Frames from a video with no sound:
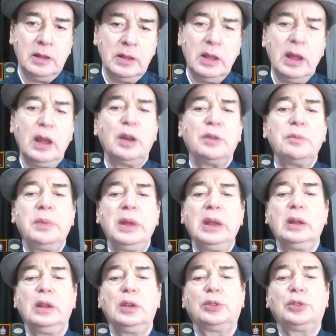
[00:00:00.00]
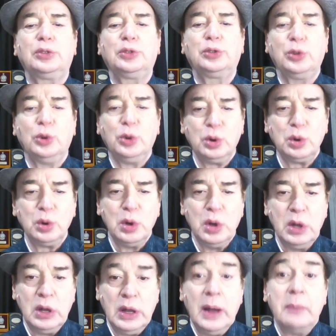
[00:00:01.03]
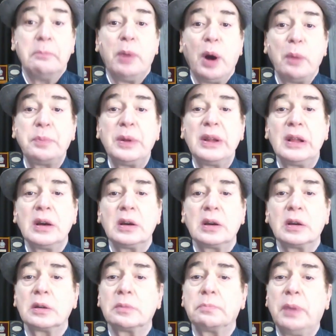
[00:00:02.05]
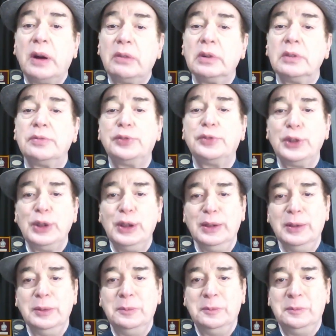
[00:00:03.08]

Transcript: They have been so popular, powerful,